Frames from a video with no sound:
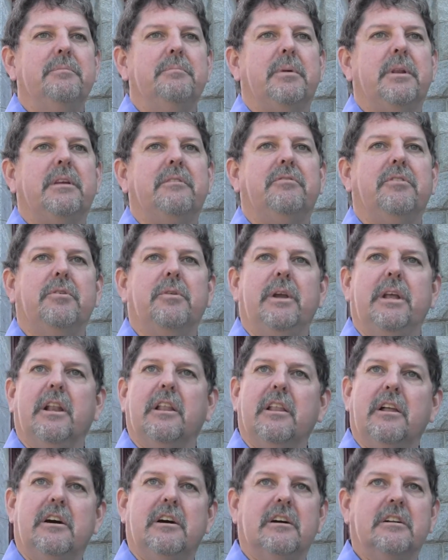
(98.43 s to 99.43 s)
But if you eat a
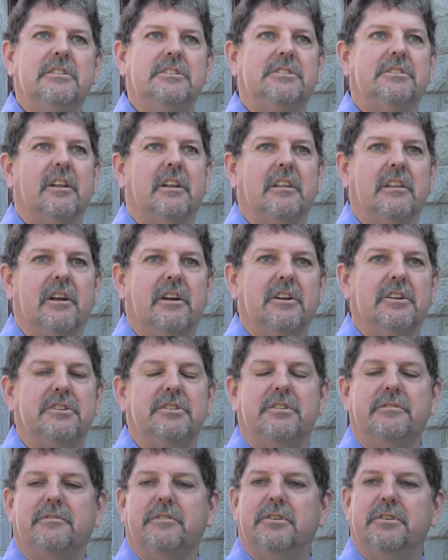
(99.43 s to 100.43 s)

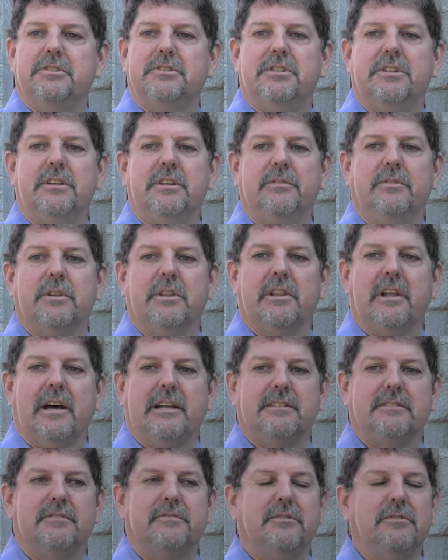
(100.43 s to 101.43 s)
large diversity with
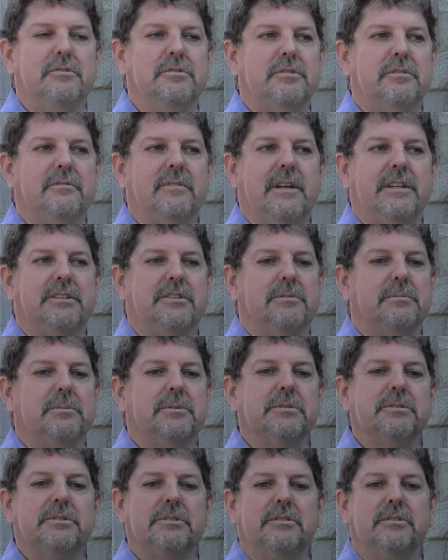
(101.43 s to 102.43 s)
lots of fruits and
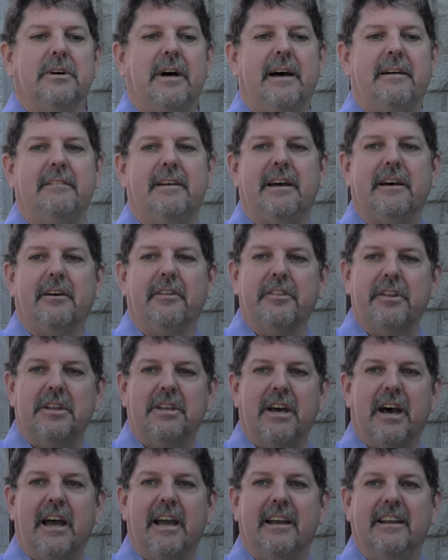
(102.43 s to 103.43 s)
vegetables, you'll have a healthy
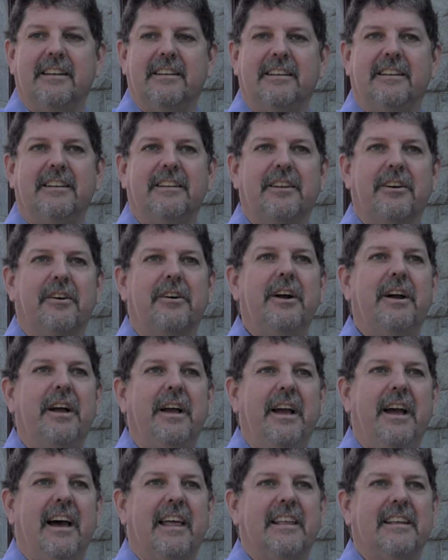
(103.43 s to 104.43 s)
diet. And you don't.
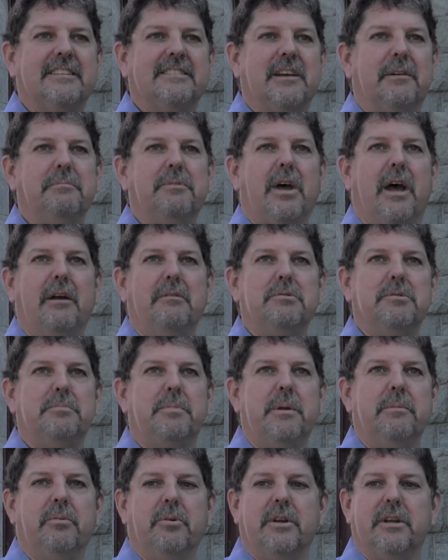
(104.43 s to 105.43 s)
I think sometimes
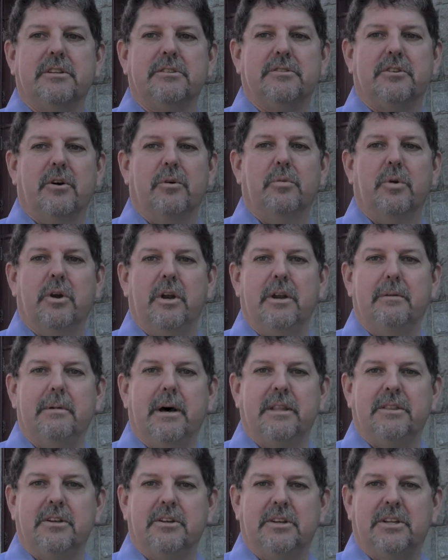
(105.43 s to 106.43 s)
people get so worried
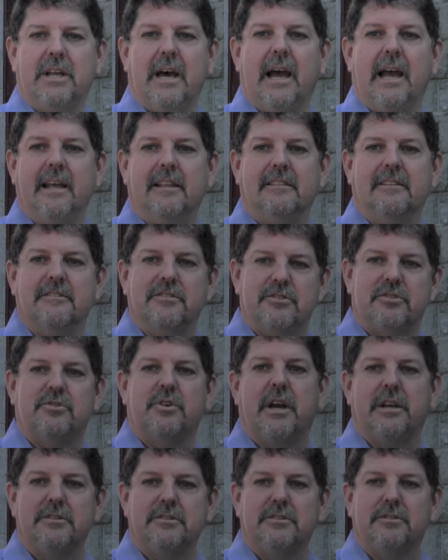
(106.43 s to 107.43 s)
about their diet, the
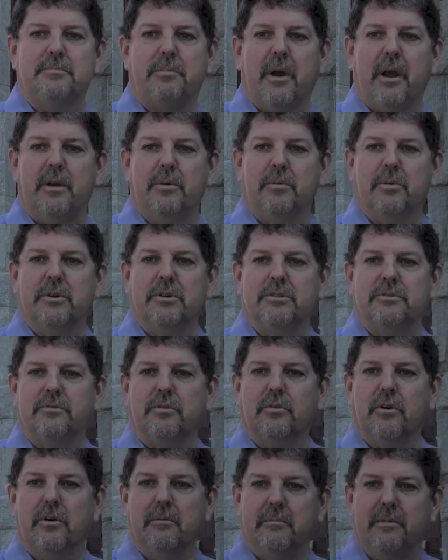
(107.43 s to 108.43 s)
stress is probably worse
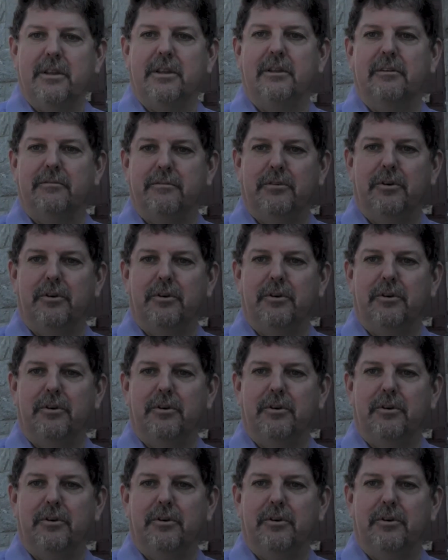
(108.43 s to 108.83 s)
for them than the